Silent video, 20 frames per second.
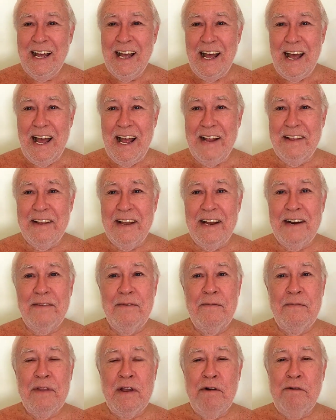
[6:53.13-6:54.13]
And
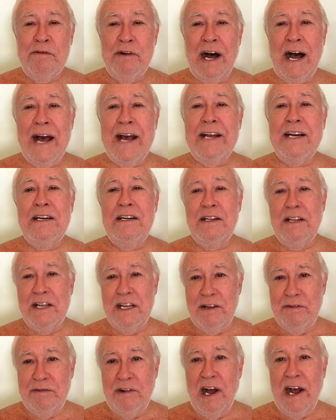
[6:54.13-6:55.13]
then
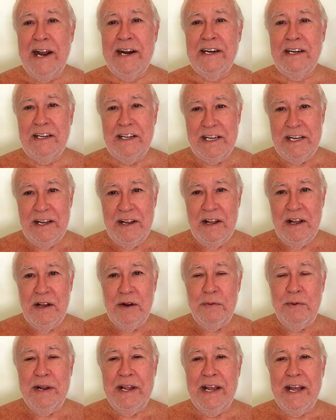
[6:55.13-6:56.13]
finally, finally,
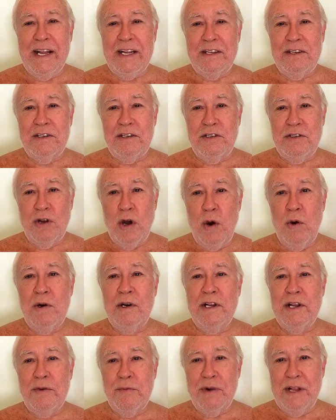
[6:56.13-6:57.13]
we get to
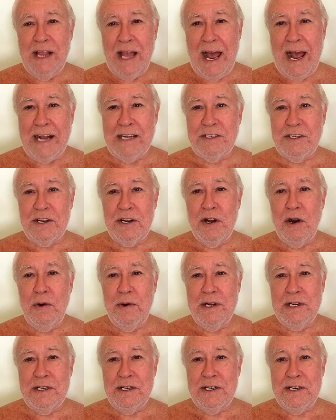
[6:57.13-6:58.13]
totally relax and go
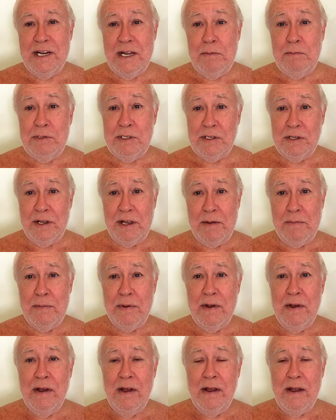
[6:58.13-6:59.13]
into deep sleep,
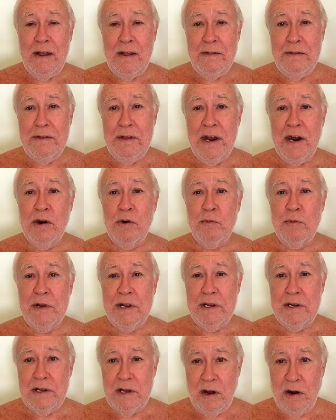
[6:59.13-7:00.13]
and there
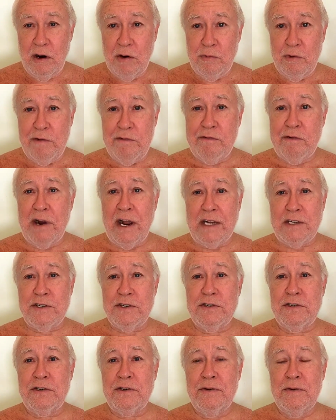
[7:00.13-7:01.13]
we are
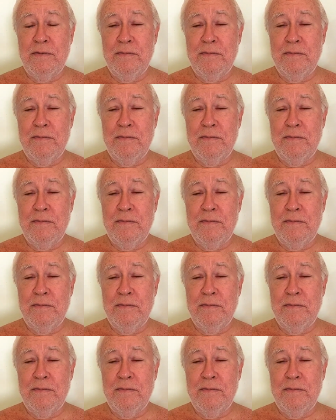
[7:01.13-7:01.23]
refreshed.